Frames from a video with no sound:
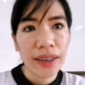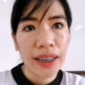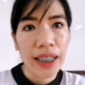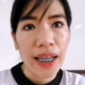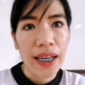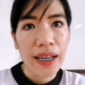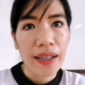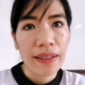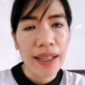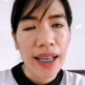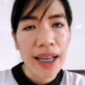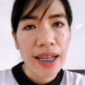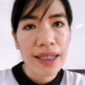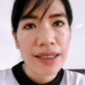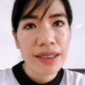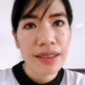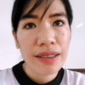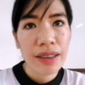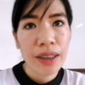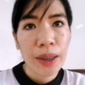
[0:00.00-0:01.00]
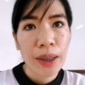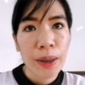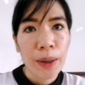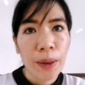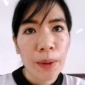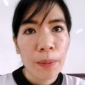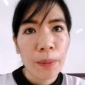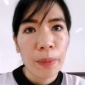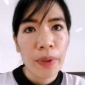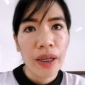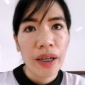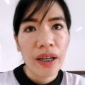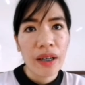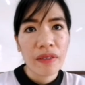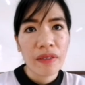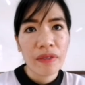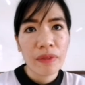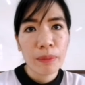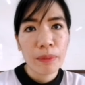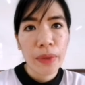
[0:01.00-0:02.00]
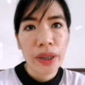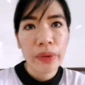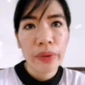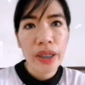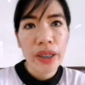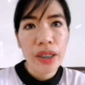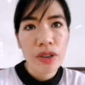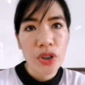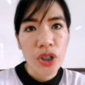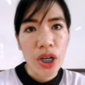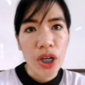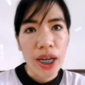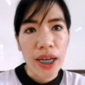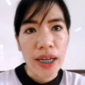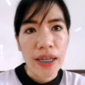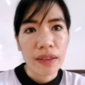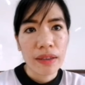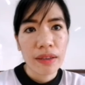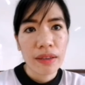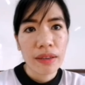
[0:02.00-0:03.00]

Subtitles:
Okay, next we have marine chain.